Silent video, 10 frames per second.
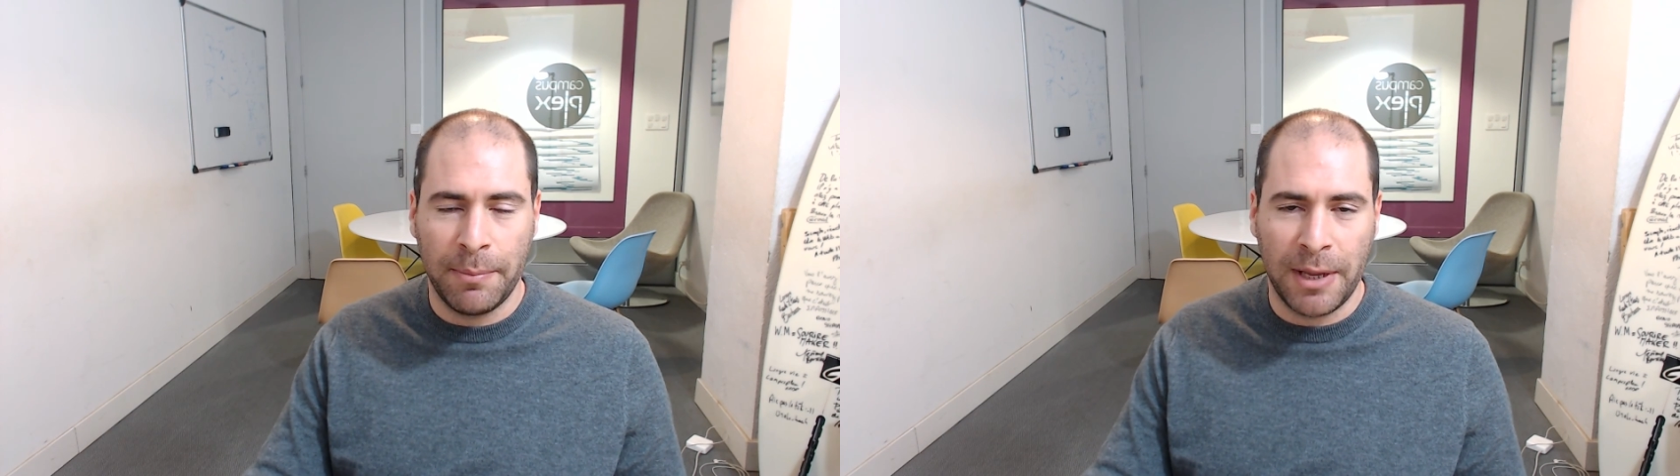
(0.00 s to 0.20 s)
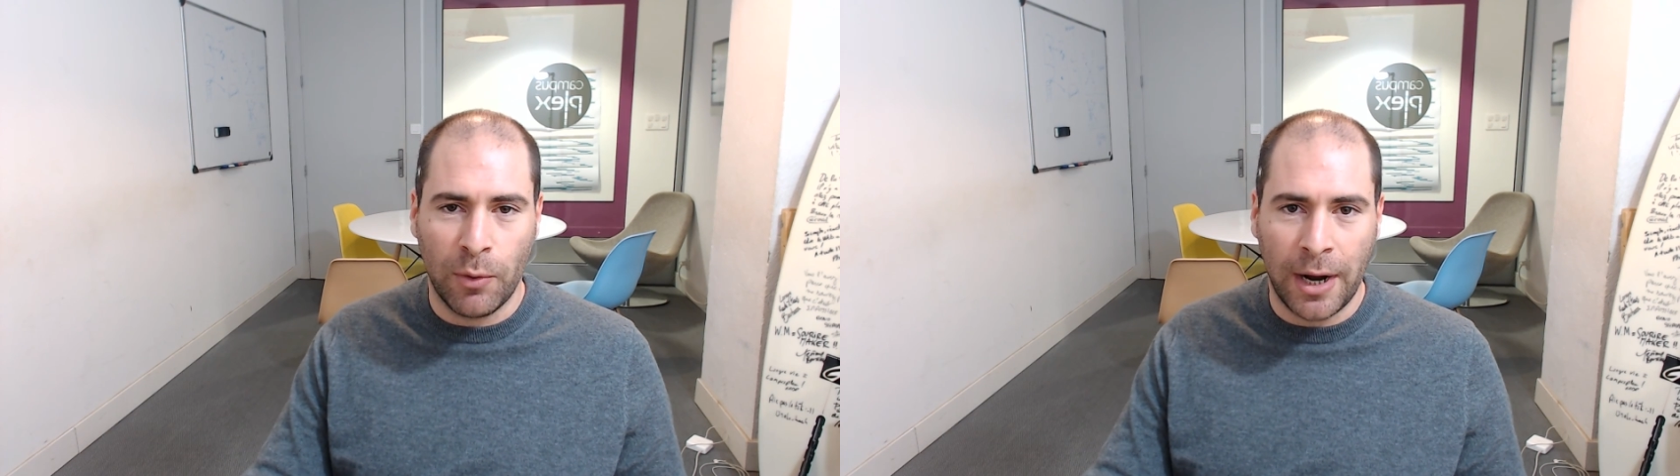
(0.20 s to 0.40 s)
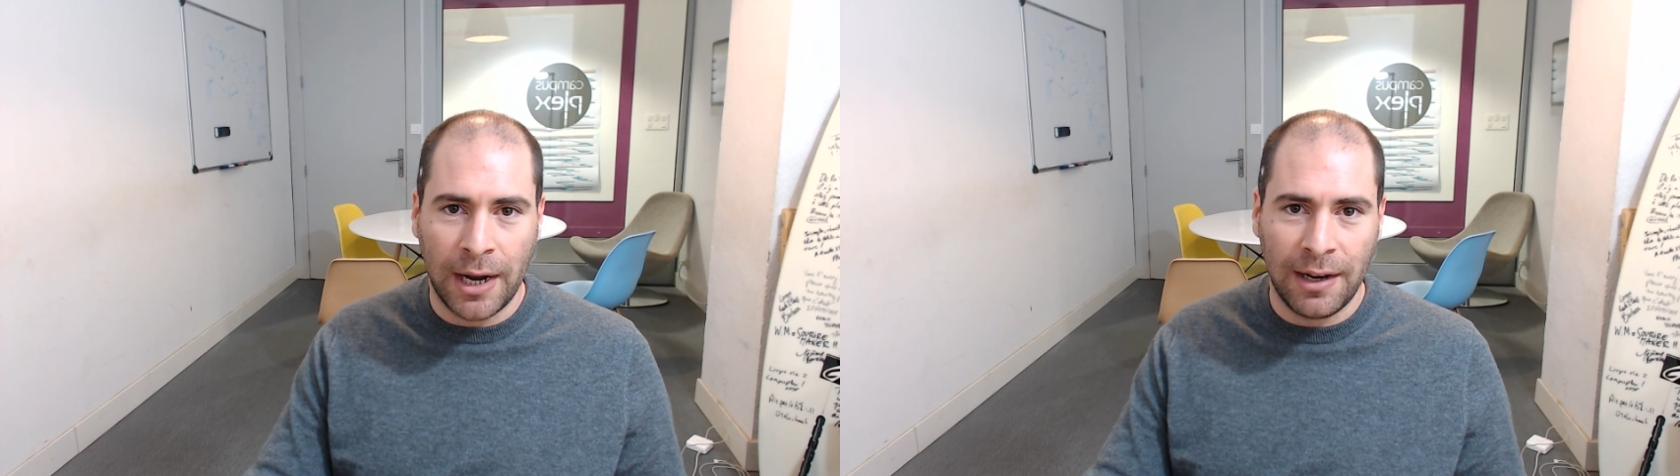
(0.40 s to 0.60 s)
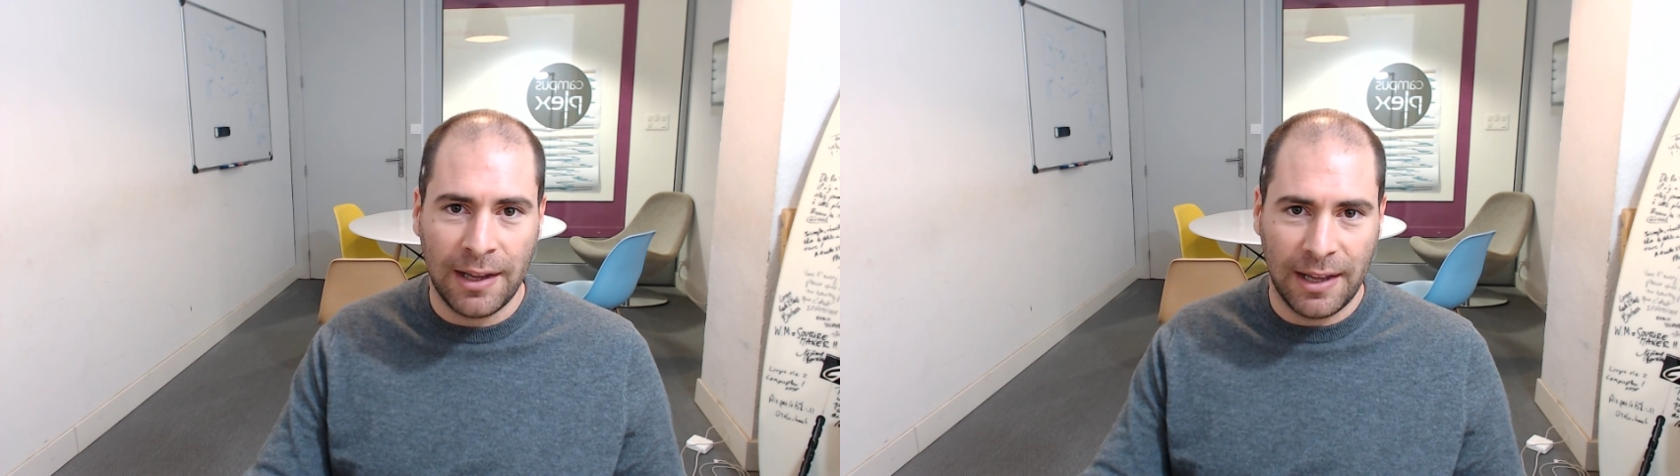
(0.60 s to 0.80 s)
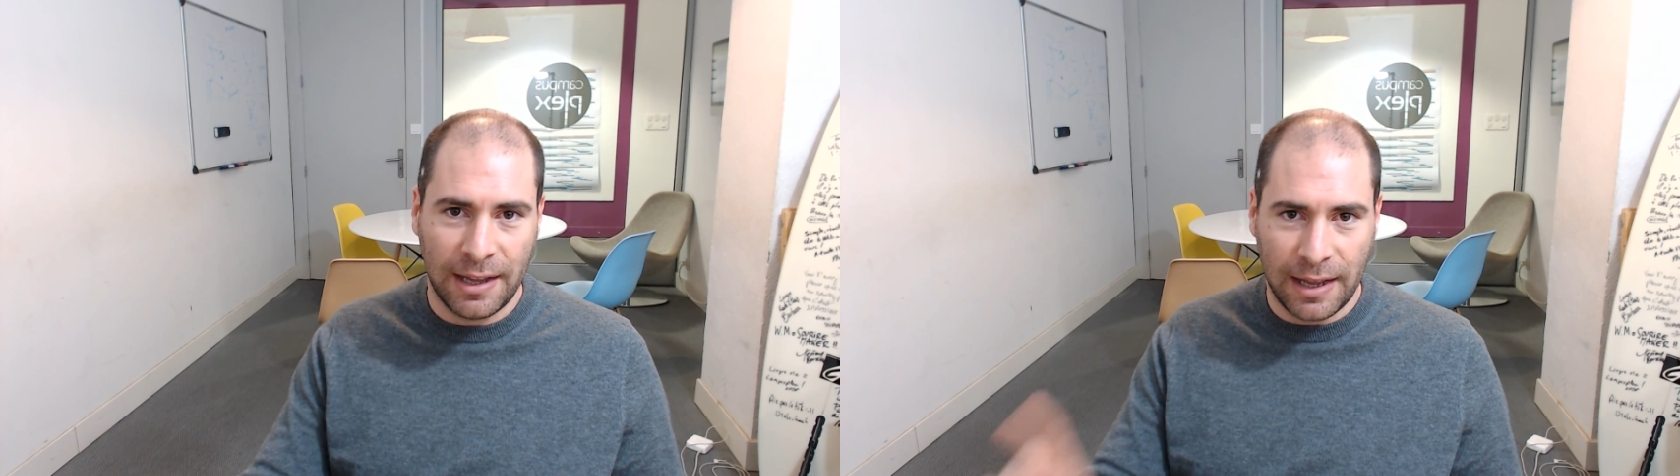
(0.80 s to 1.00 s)
meanwhile,
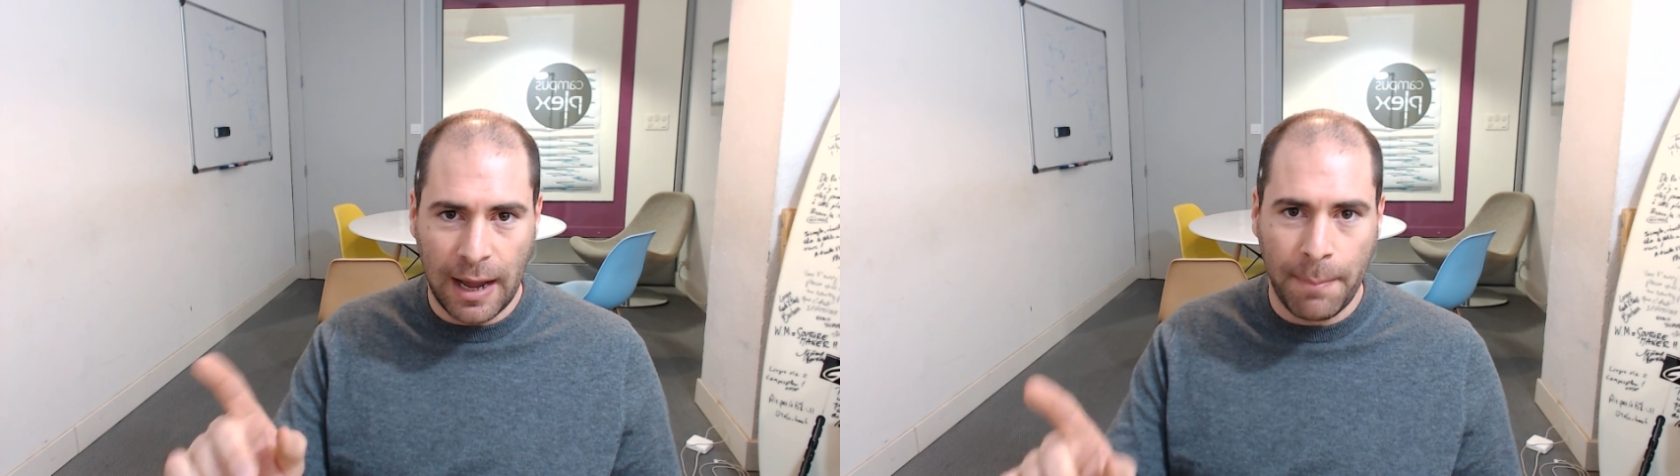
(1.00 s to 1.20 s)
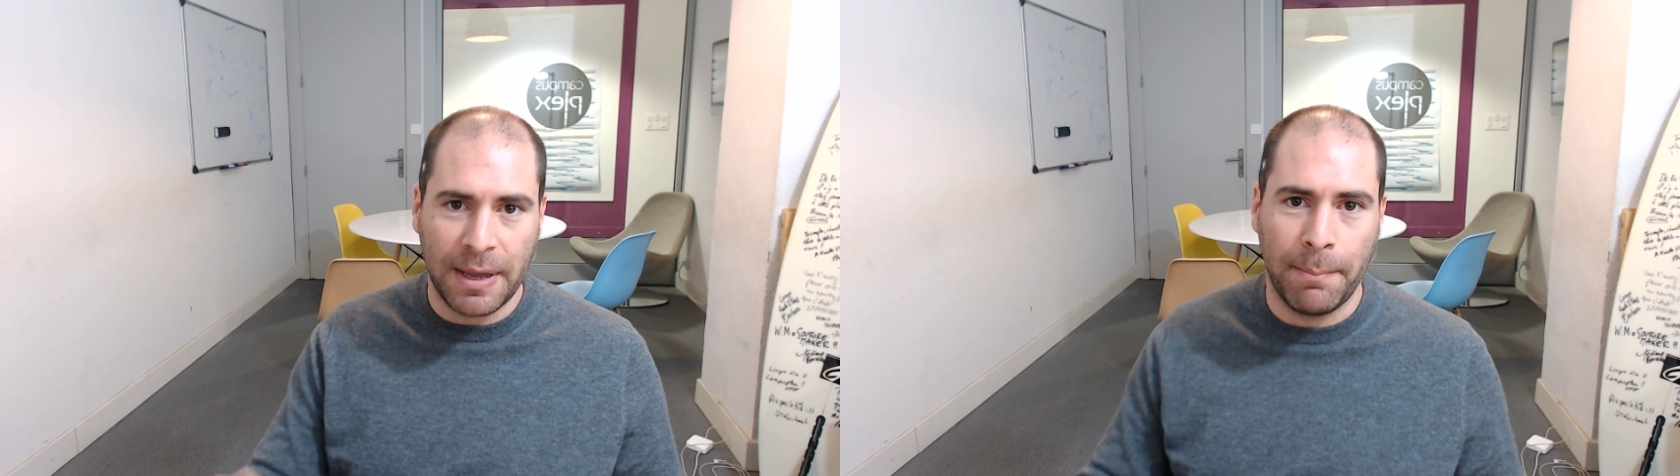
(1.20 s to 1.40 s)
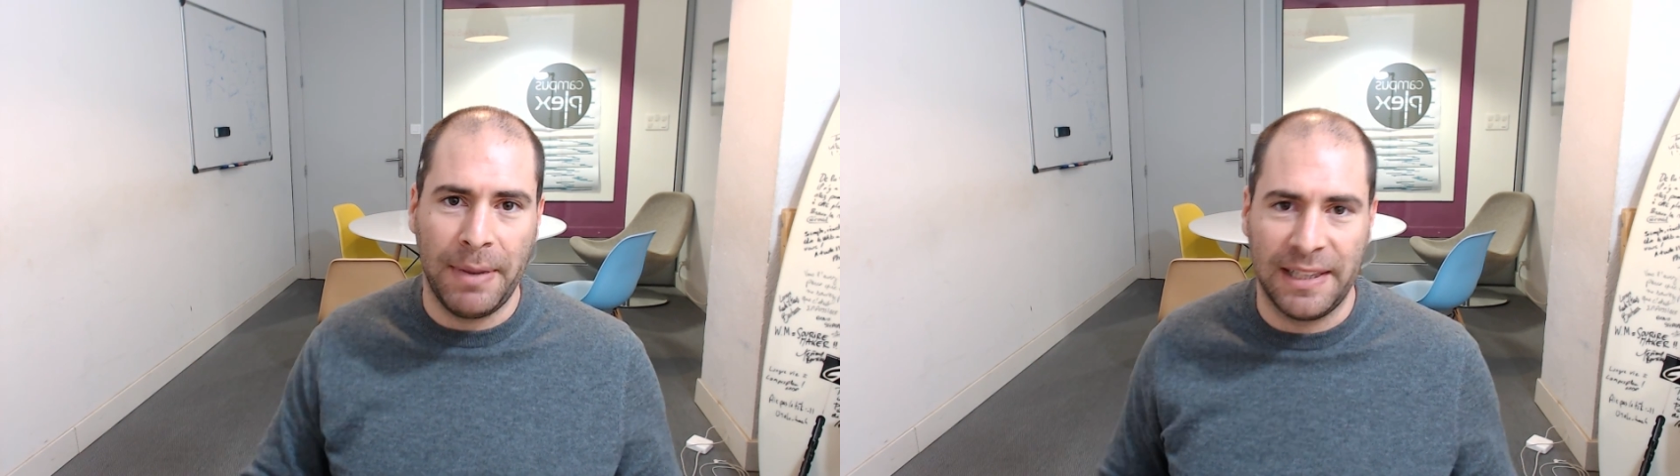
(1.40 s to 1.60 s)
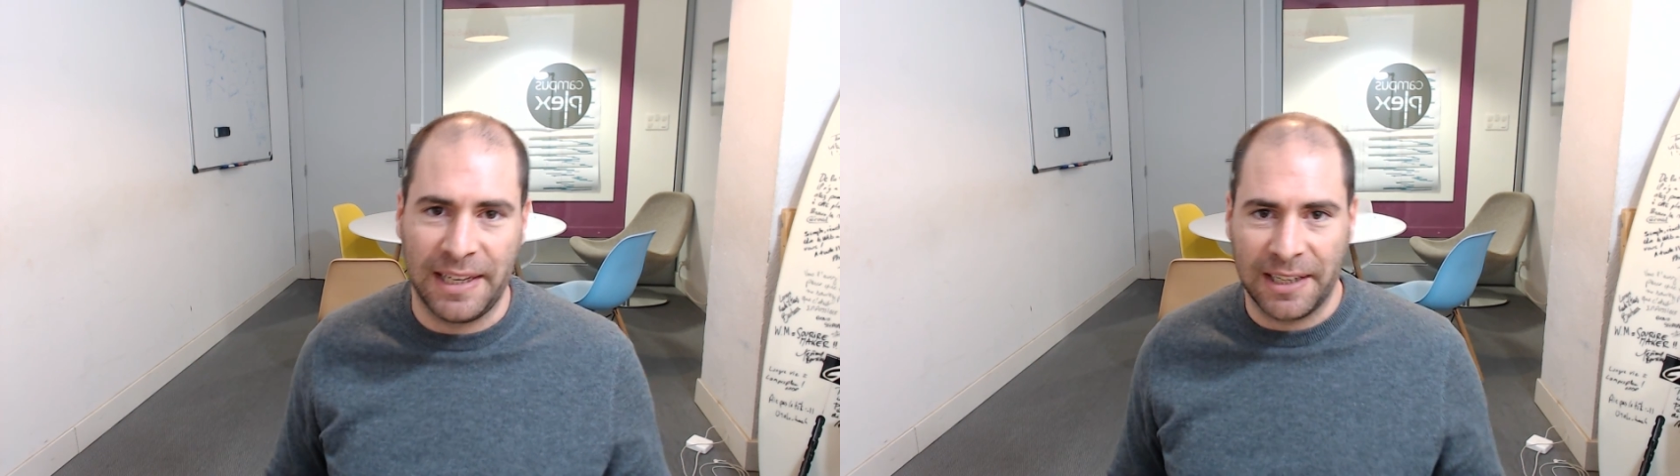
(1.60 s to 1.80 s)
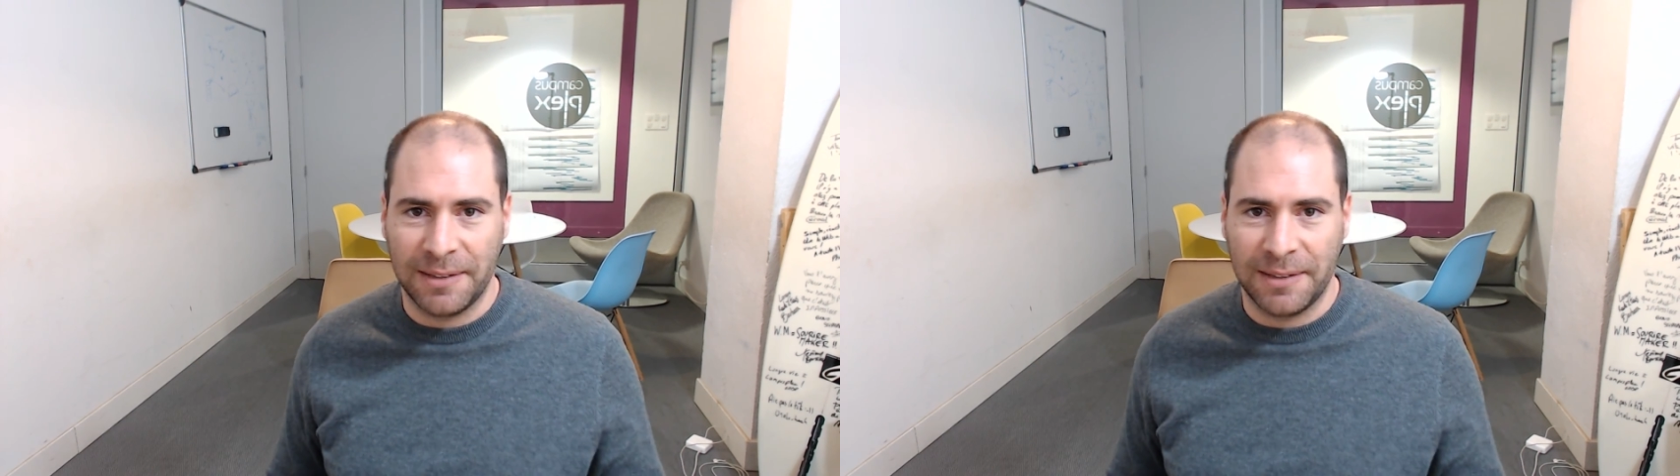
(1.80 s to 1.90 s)
happy app building.